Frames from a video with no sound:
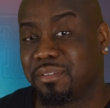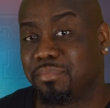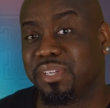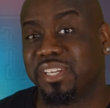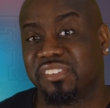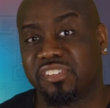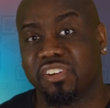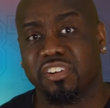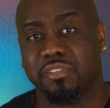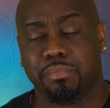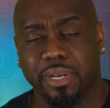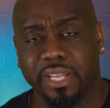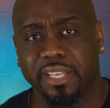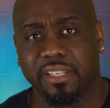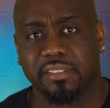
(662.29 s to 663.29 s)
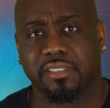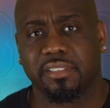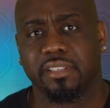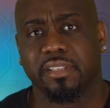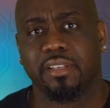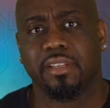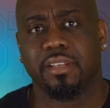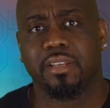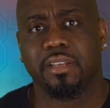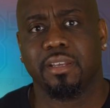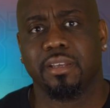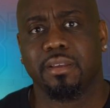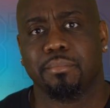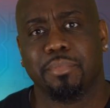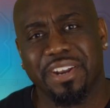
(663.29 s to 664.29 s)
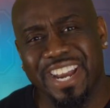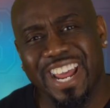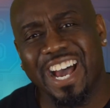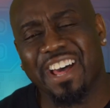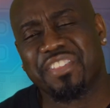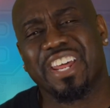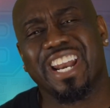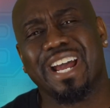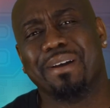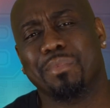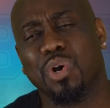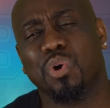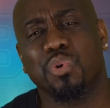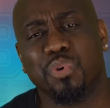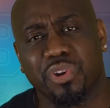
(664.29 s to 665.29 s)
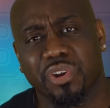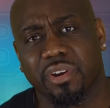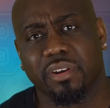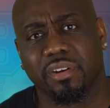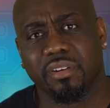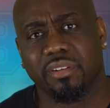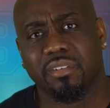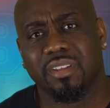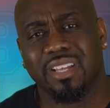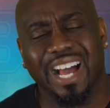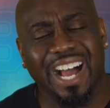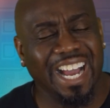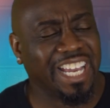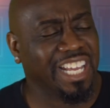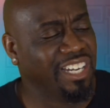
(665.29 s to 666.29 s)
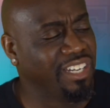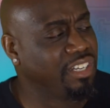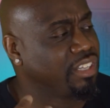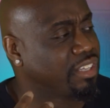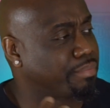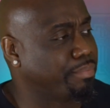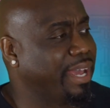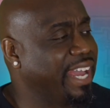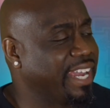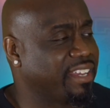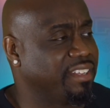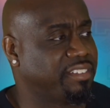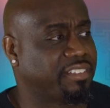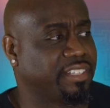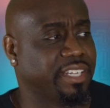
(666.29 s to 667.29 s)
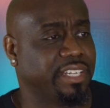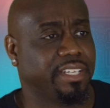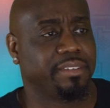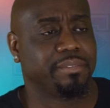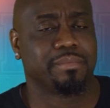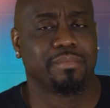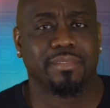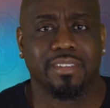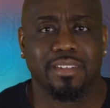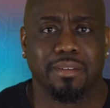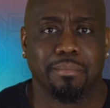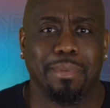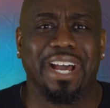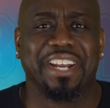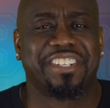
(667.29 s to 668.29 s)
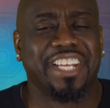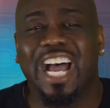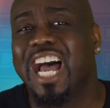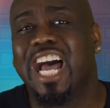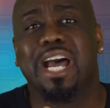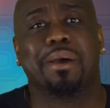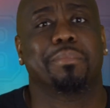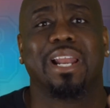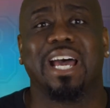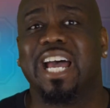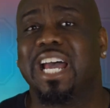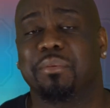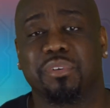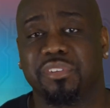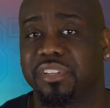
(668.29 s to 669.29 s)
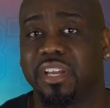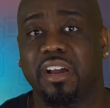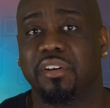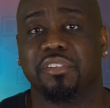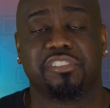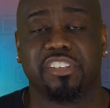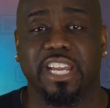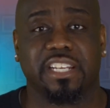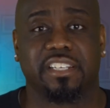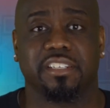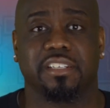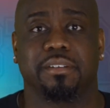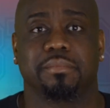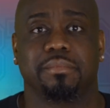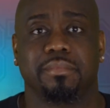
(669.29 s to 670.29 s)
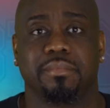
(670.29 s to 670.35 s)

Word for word: to be a certain place. But now that I'm older, I can look back and say, my timeline was all jacked up.